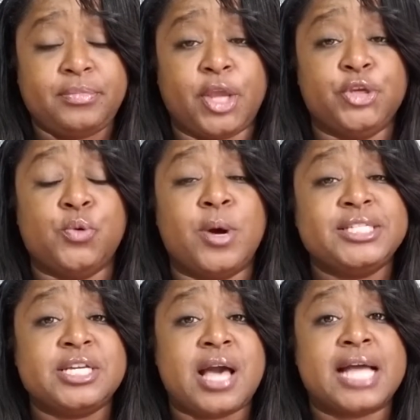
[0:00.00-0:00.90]
You
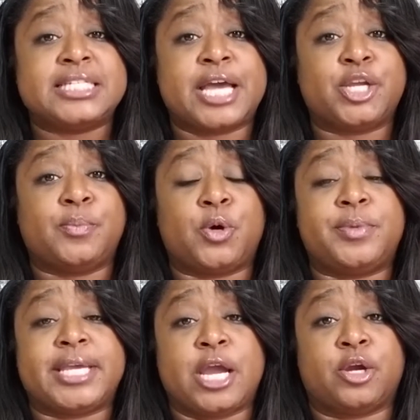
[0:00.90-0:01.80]
want to contact your
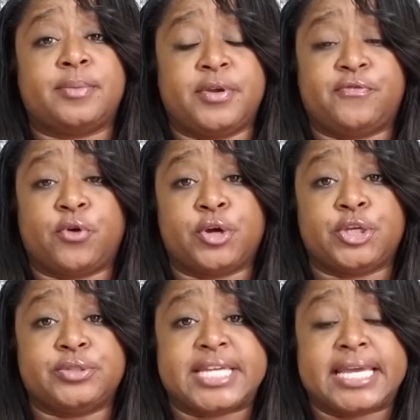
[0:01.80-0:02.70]
mobile carrier before
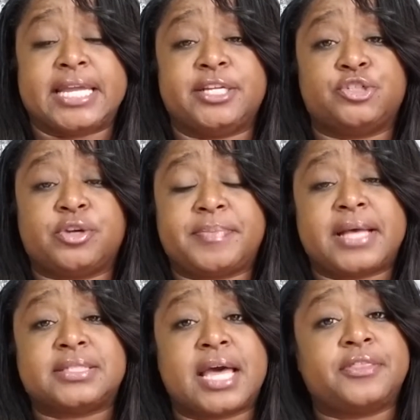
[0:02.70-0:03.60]
you take any trip
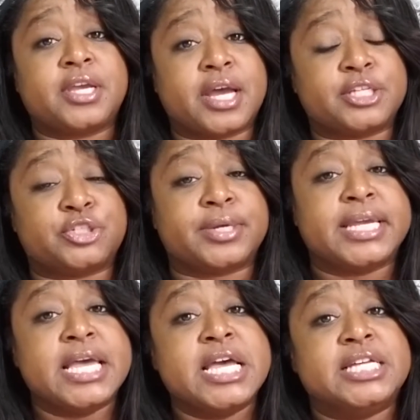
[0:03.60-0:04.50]
outside the
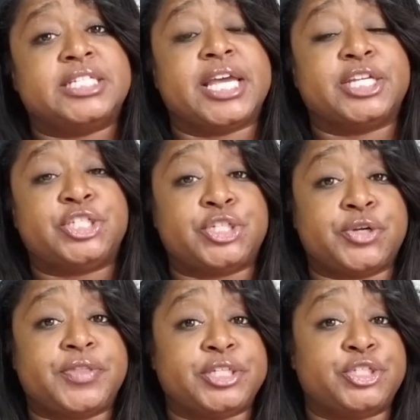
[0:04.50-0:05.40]
country to
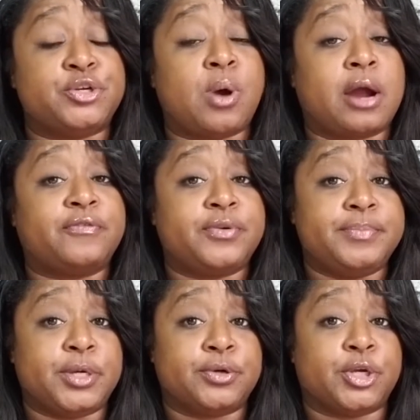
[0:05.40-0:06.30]
ensure that you are
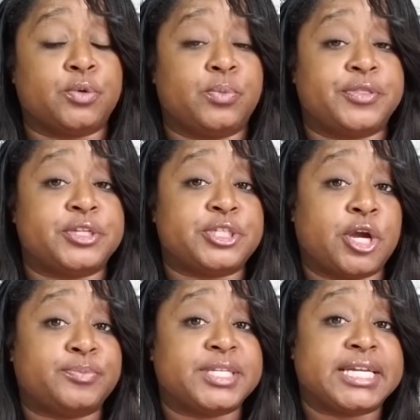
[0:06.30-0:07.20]
familiar with the
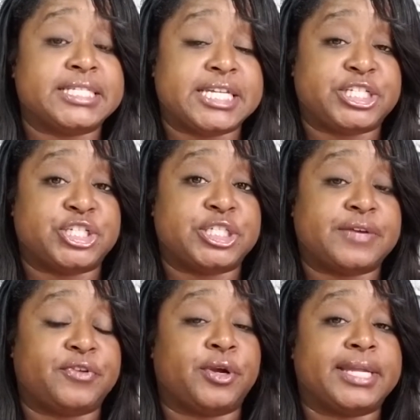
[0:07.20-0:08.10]
terms and conditions
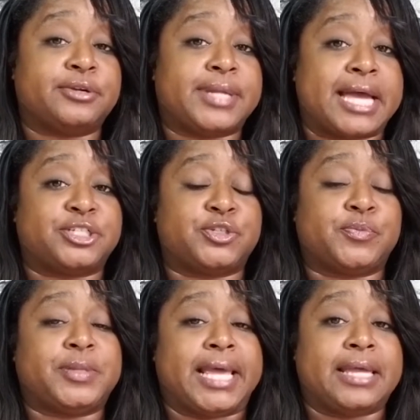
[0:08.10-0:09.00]
of your international
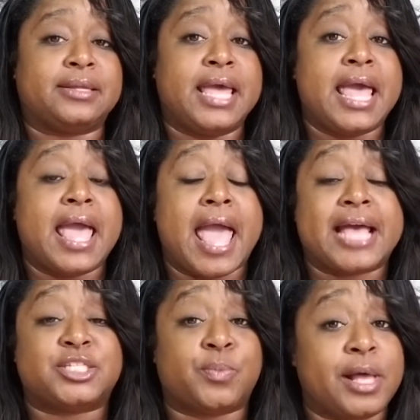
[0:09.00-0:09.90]
plan,
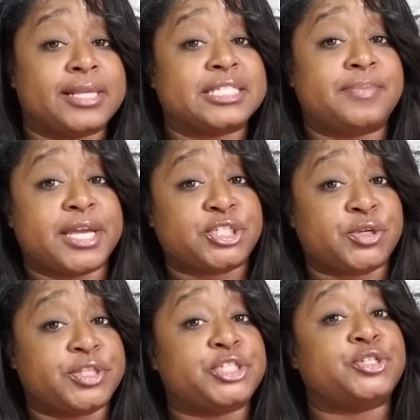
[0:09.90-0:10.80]
as well as make
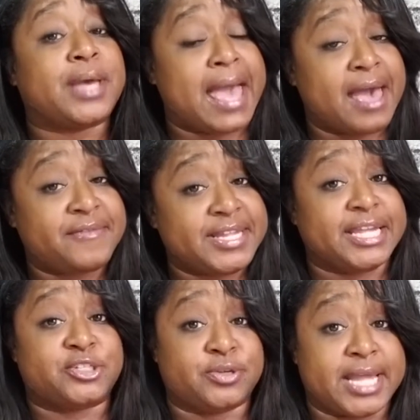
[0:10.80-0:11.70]
sure that you have an
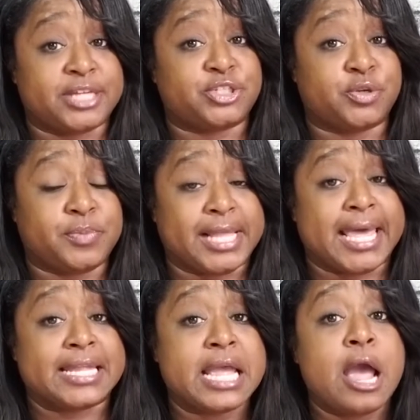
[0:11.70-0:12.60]
international
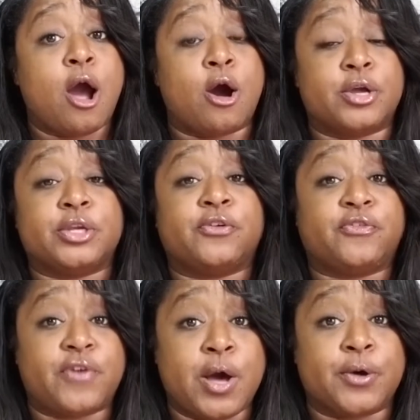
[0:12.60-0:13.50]
plan on your
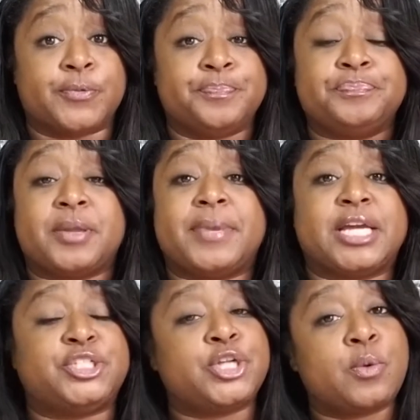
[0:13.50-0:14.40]
phone,
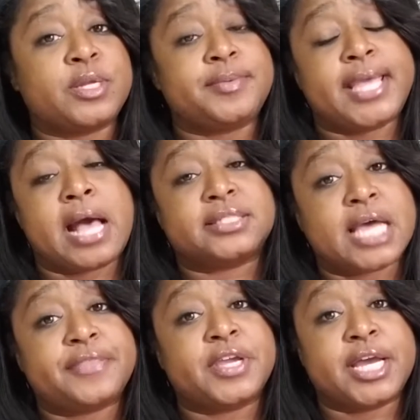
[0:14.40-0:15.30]
because you don't want to be
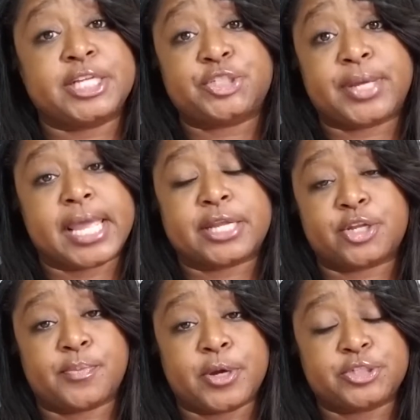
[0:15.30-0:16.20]
outside the country and
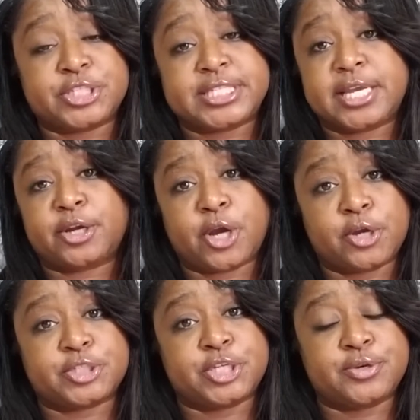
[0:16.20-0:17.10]
an emergency
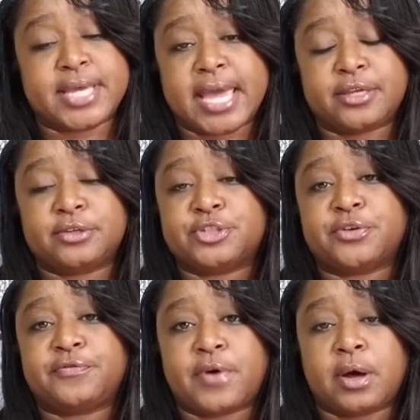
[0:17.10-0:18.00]
occurs and you can't use
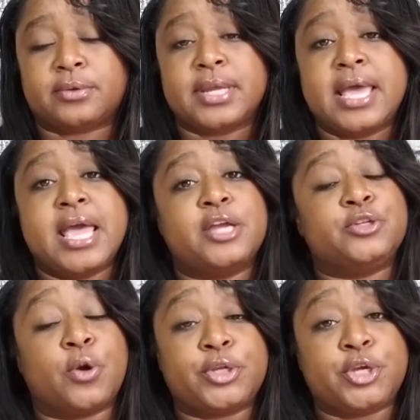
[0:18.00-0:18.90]
your phone.
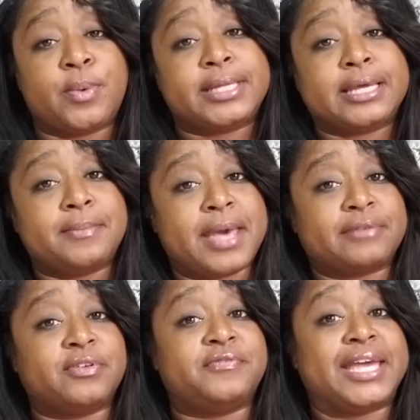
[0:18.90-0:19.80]
Nor do you want to come
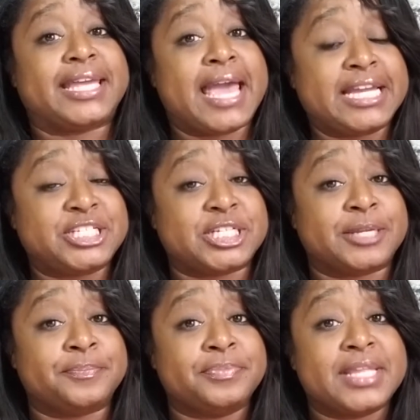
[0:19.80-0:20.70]
back from
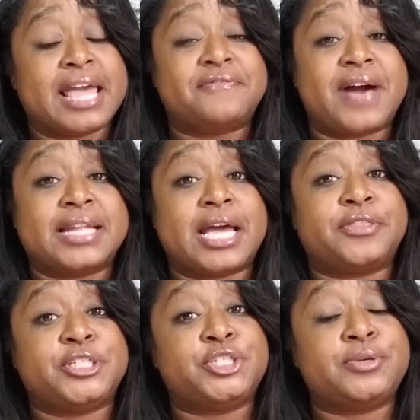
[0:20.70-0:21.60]
vacation and find out
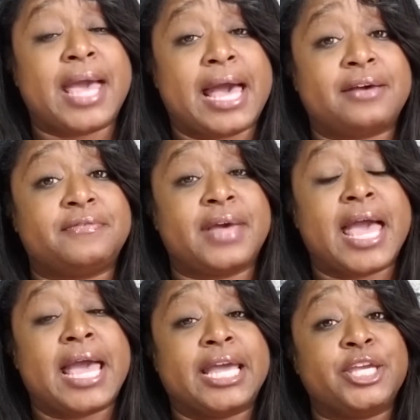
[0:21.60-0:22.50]
that you have
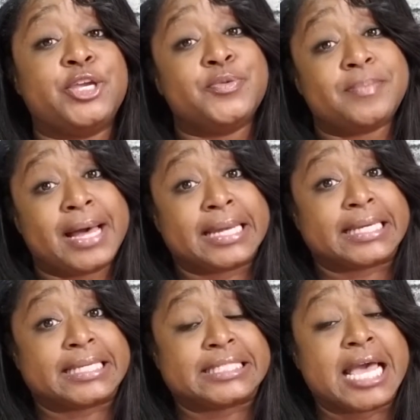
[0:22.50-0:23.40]
a
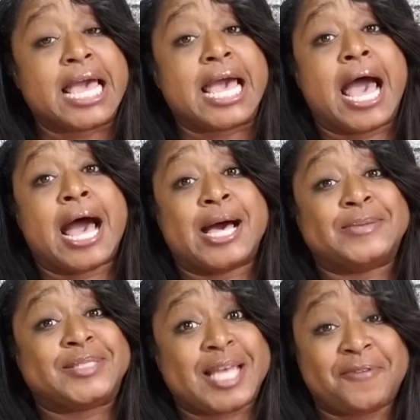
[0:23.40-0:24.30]
humongous
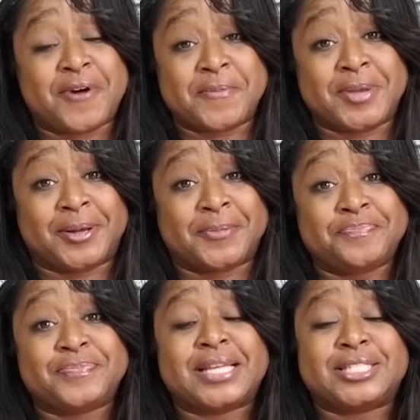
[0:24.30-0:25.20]
cell phone bill.
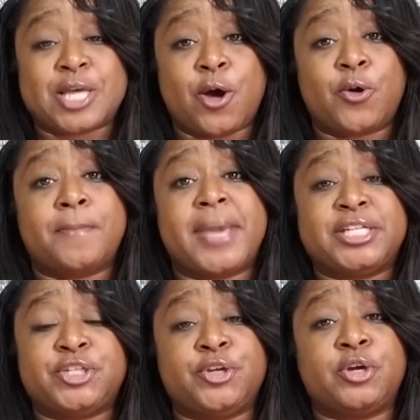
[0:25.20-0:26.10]
So make
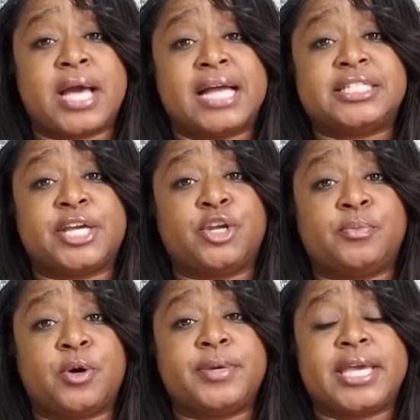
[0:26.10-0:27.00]
sure you contact your
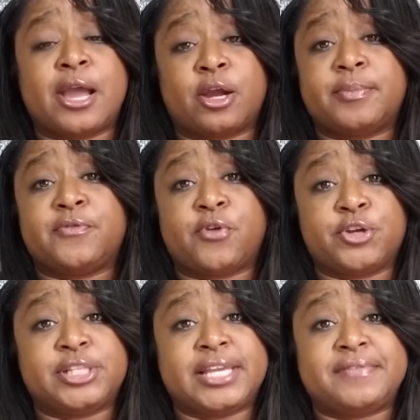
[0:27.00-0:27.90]
mobile carrier before
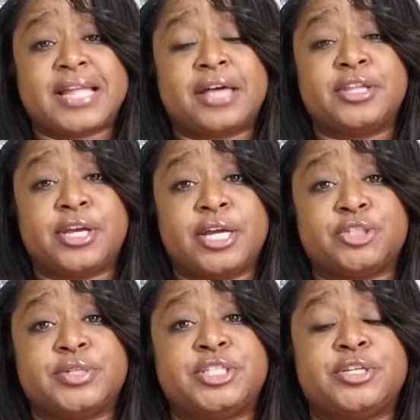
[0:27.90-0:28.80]
you leave it out of the
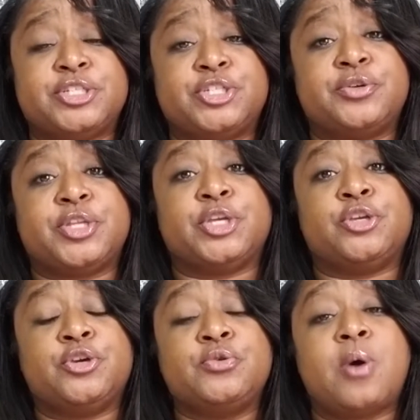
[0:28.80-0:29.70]
country to ensure that
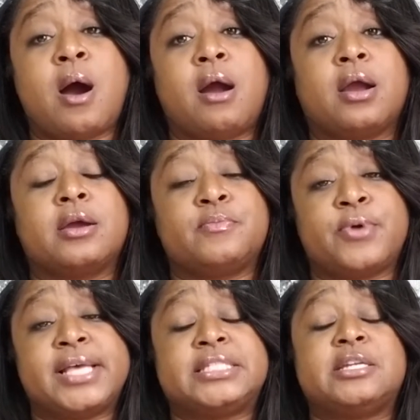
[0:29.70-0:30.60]
you are
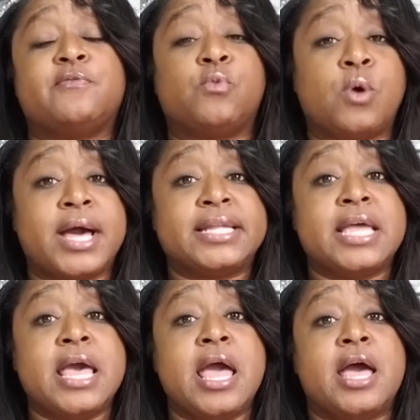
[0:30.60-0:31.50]
abreast of what
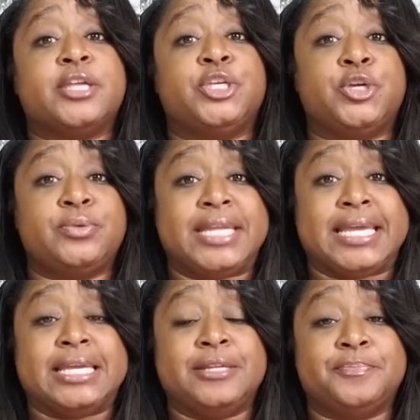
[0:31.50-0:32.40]
you
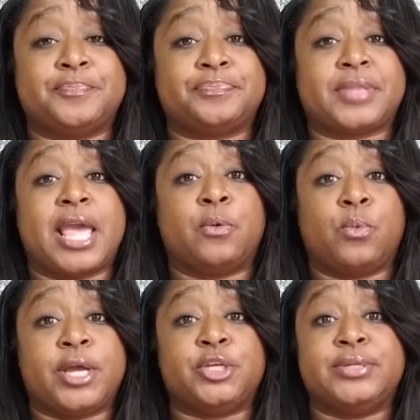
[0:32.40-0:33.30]
need and
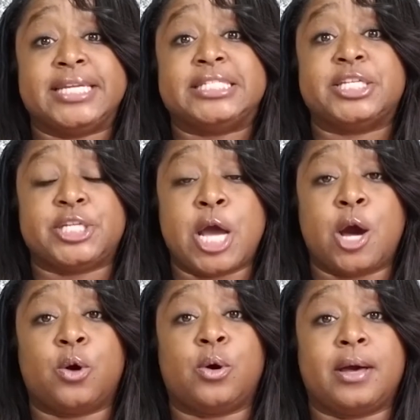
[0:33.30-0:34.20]
what you need to
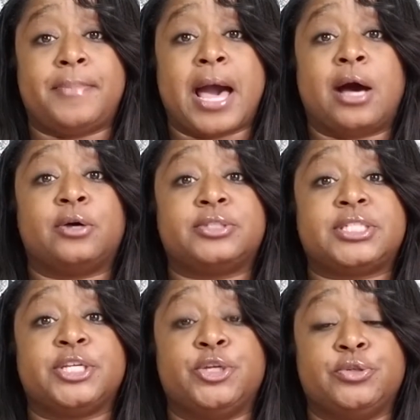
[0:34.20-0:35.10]
know
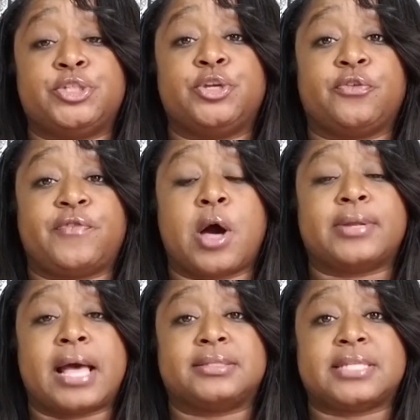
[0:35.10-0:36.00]
about using your
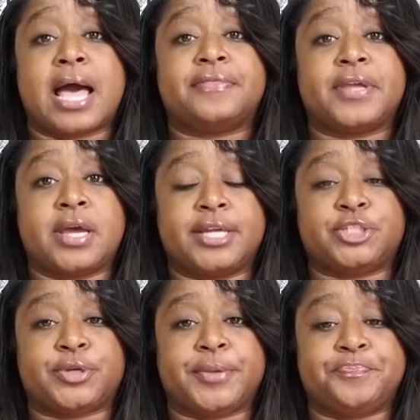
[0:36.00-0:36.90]
phone outside the
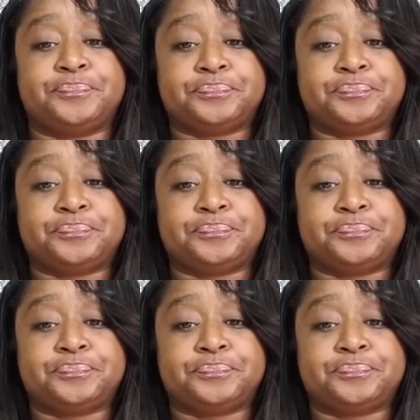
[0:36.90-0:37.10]
country.